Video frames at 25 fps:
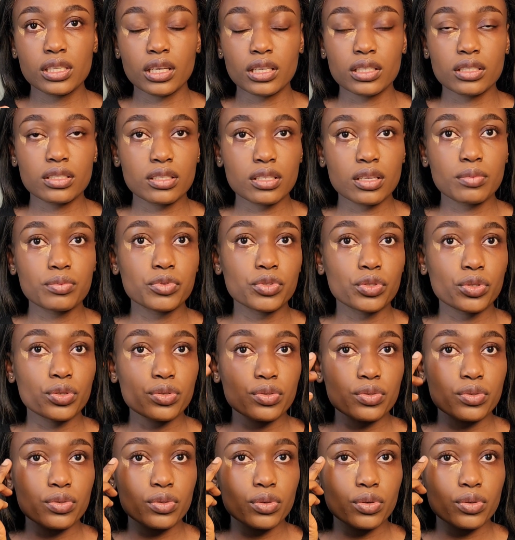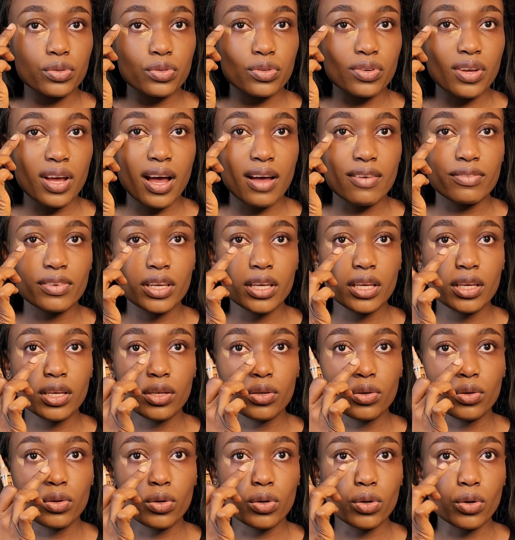except just not to have a
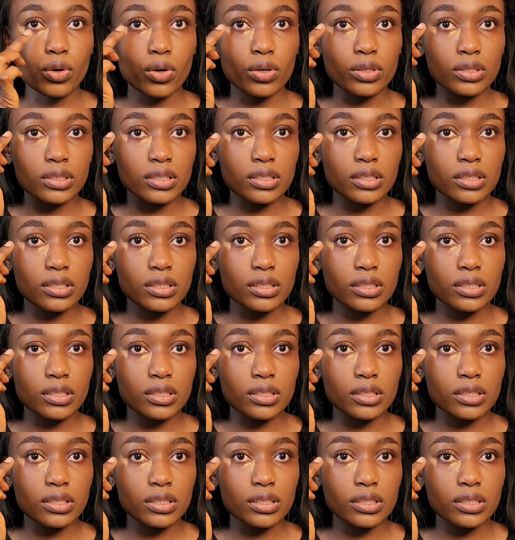lot